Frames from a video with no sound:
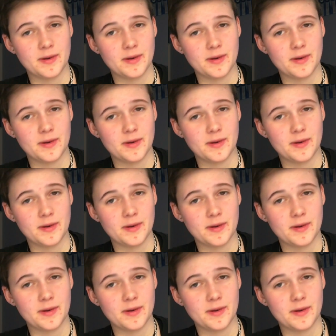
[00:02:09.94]
the first
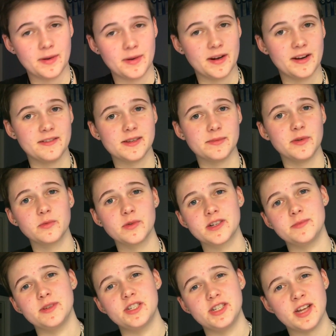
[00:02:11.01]
place. But if someone
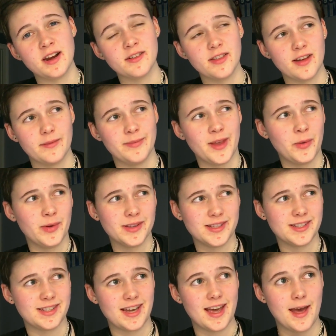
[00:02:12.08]
were to misgender them, they
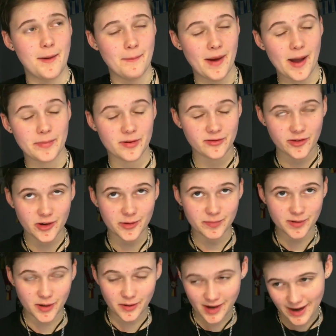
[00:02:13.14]
wouldn't say, my
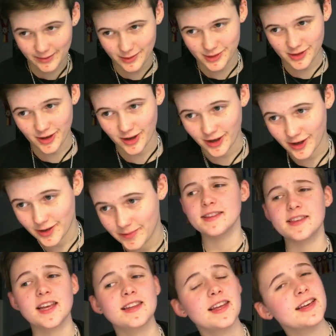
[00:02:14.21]
preferred pronouns are.
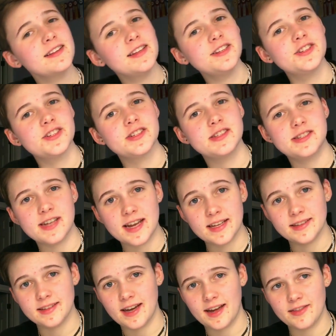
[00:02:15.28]
They likely just
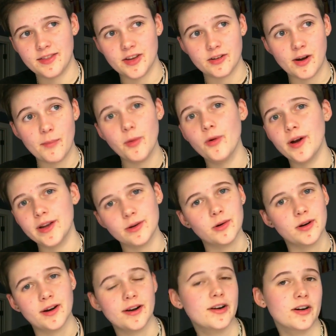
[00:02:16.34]
state that they're a boy
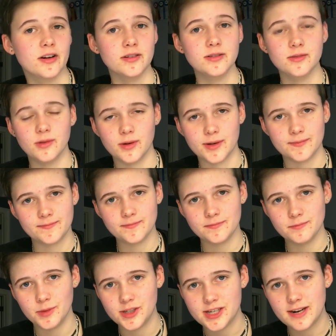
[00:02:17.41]
or a girl or
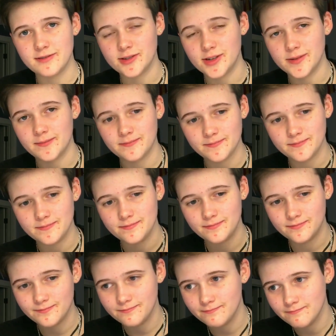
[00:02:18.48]
whichever
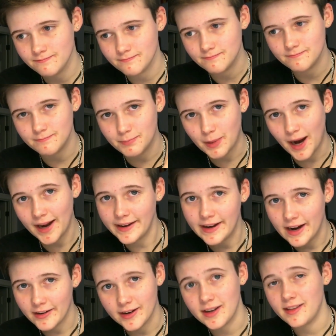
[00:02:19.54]

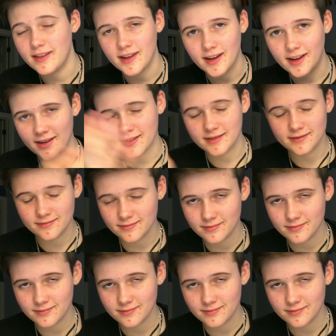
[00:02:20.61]
binary they